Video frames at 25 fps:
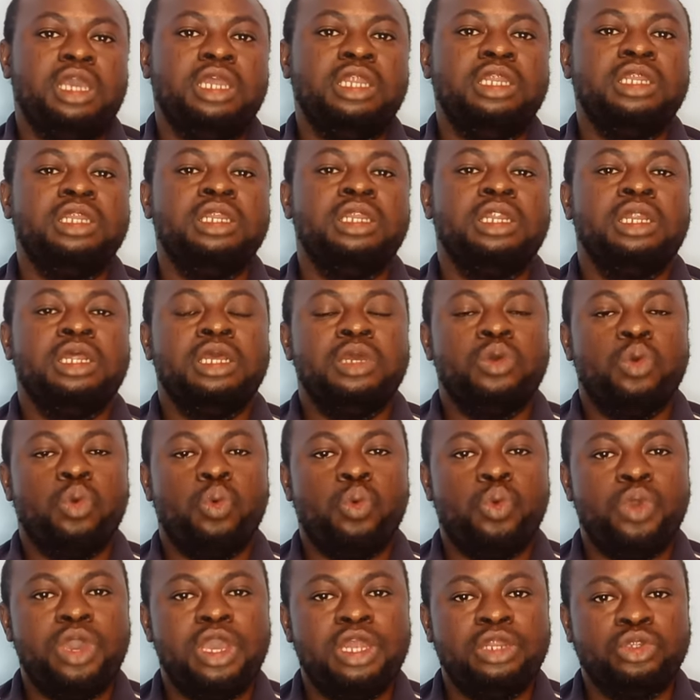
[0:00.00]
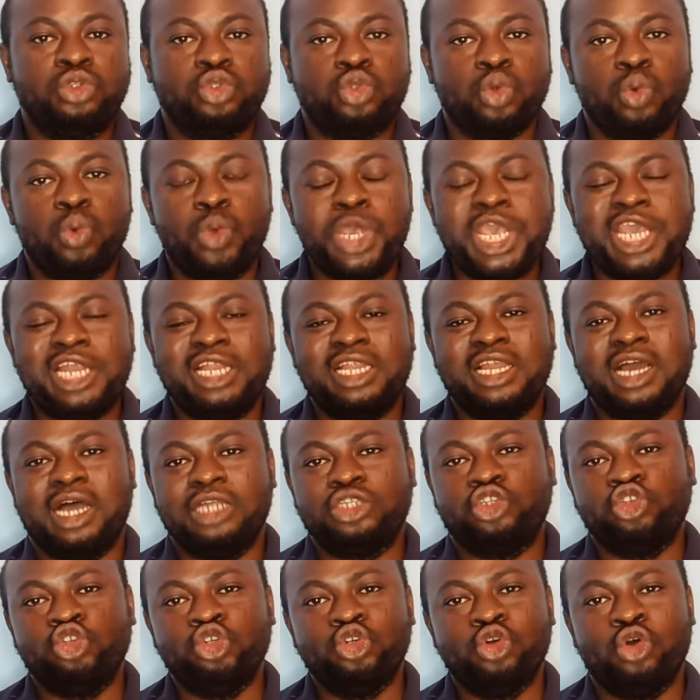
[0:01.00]
in win to win,
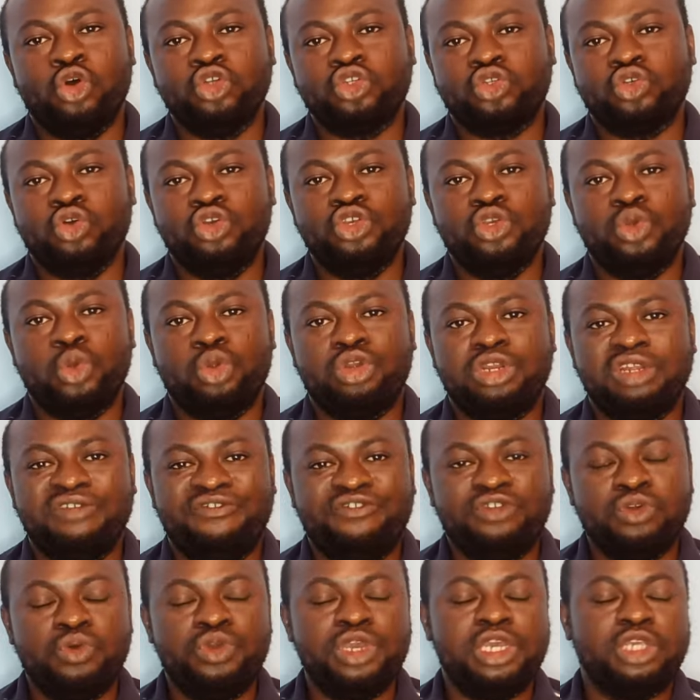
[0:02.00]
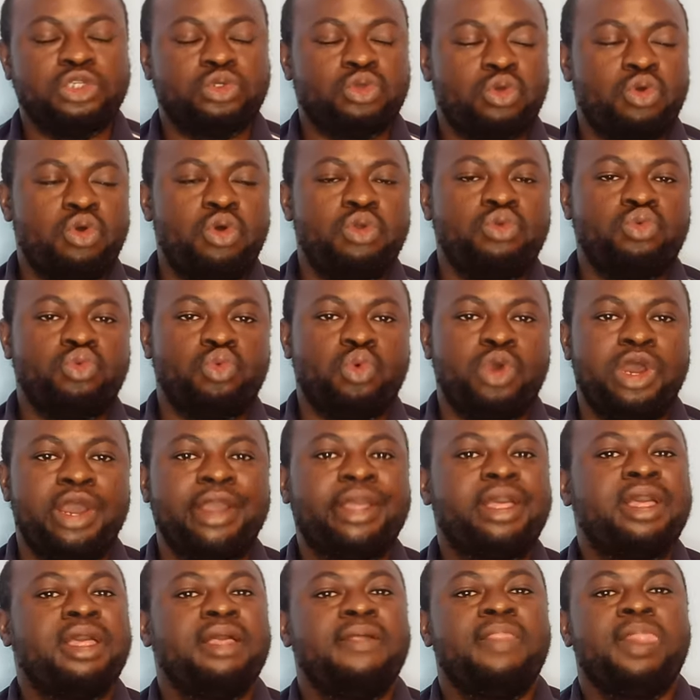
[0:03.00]
that you also you review his own
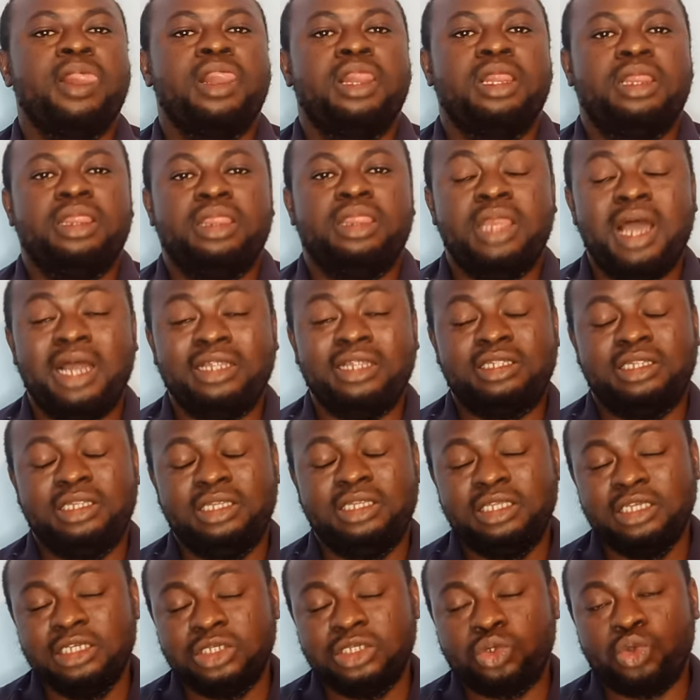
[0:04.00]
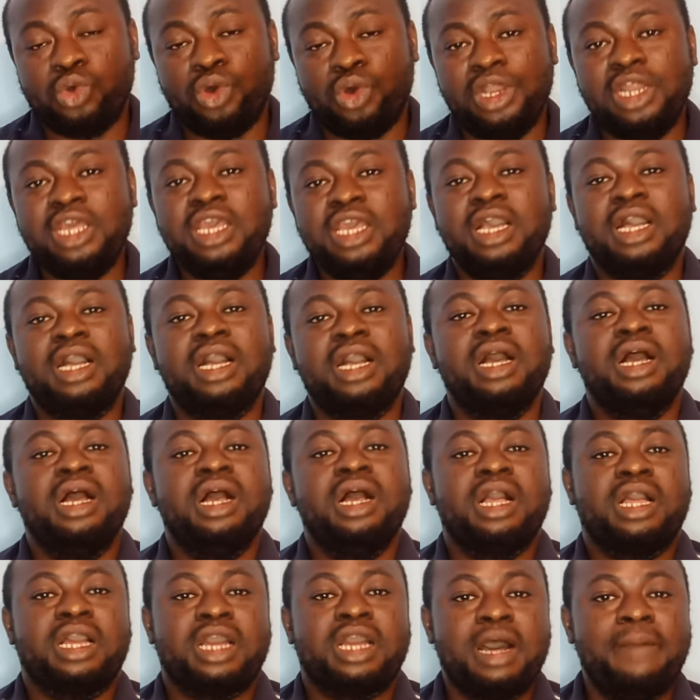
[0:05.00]
work, that this colleague
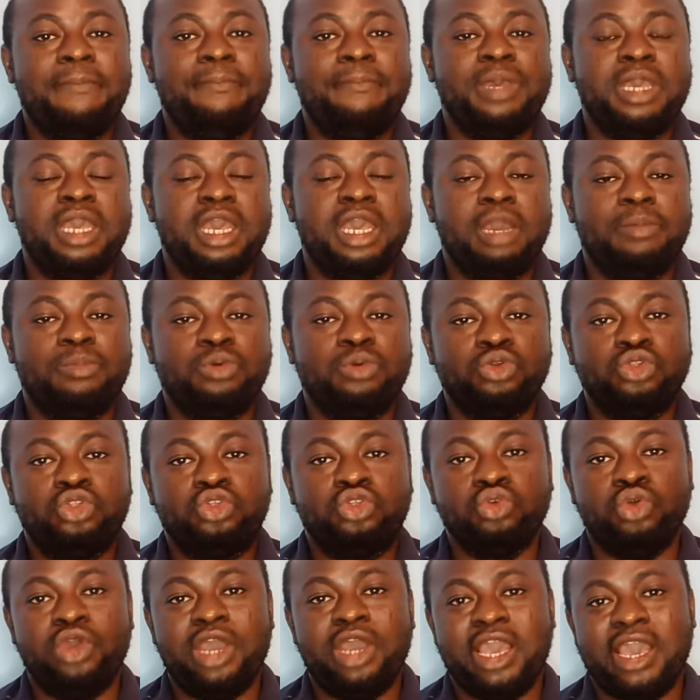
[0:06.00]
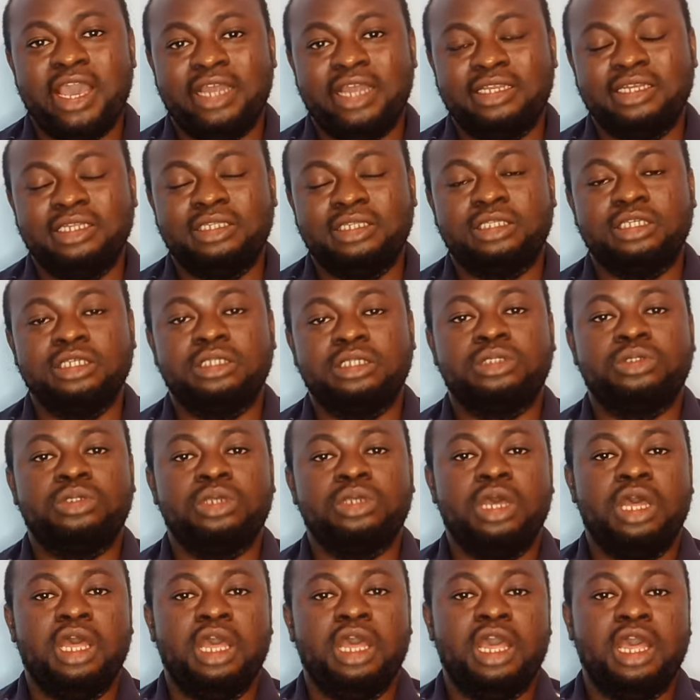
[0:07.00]
can be able to edit
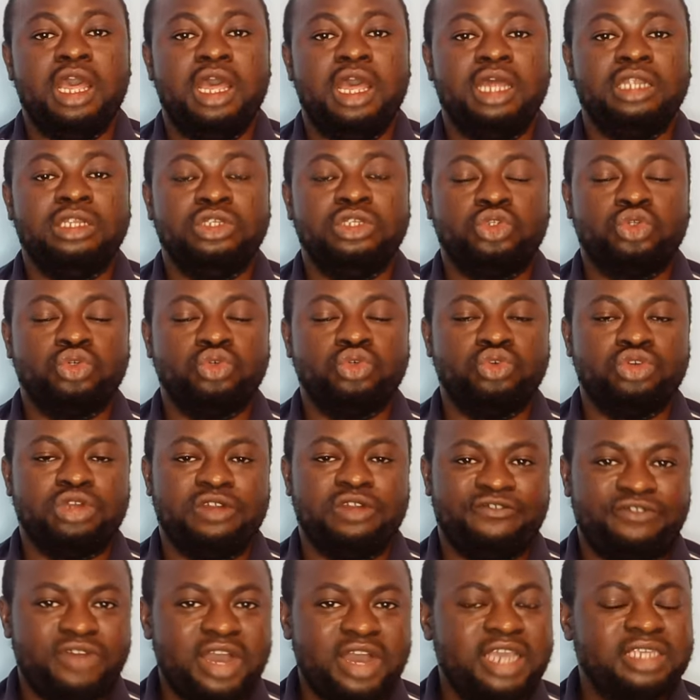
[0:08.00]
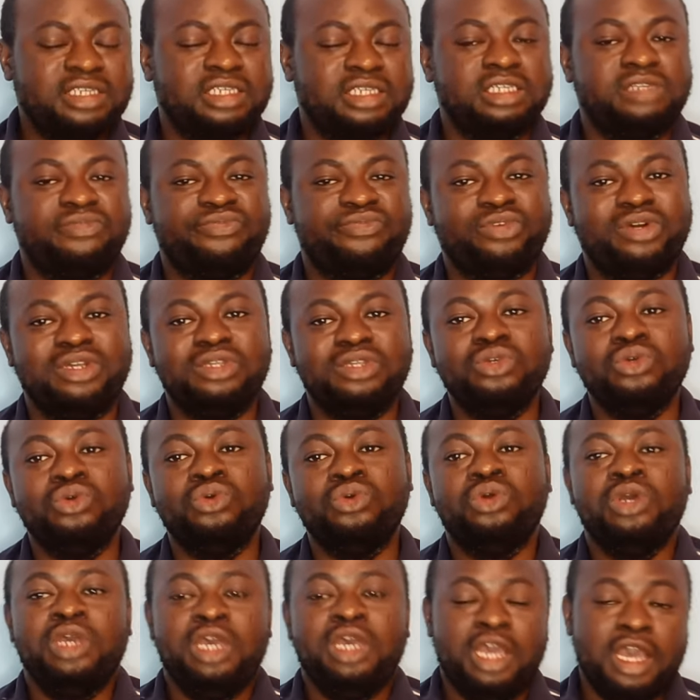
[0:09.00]
it and to revise it for
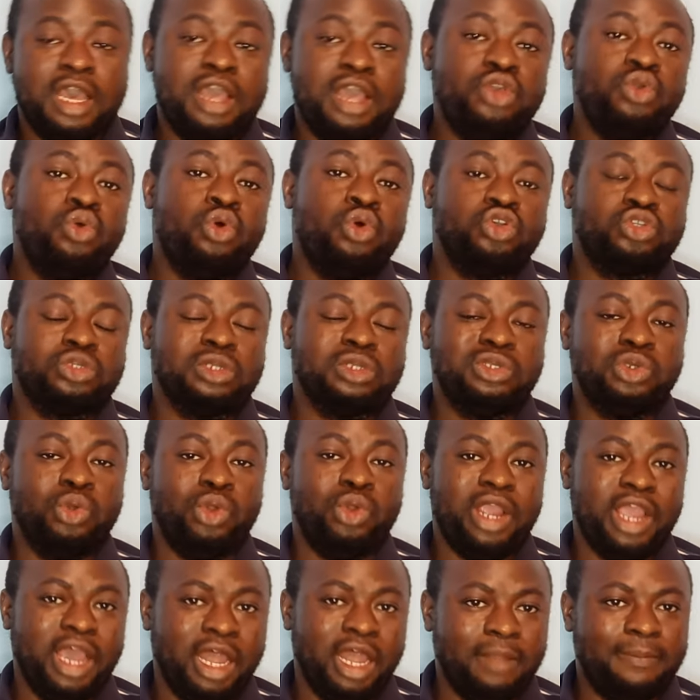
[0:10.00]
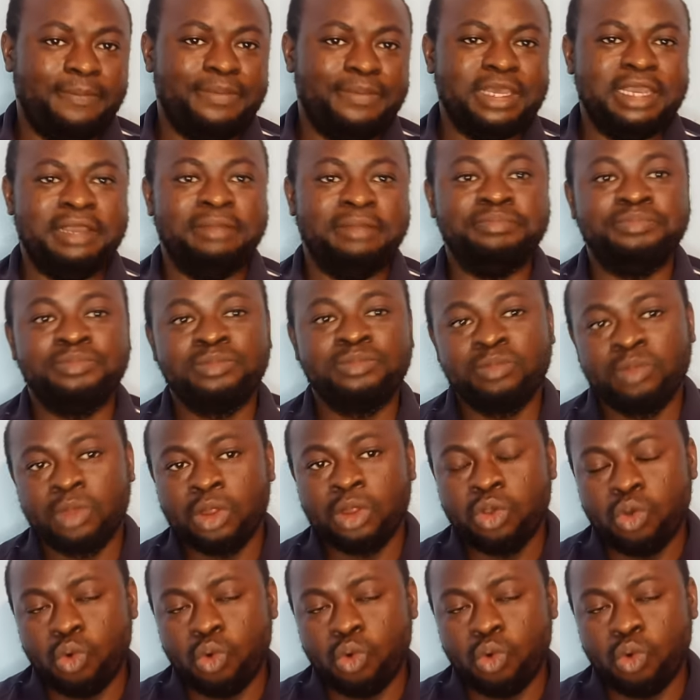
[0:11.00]
you, and you also you help him.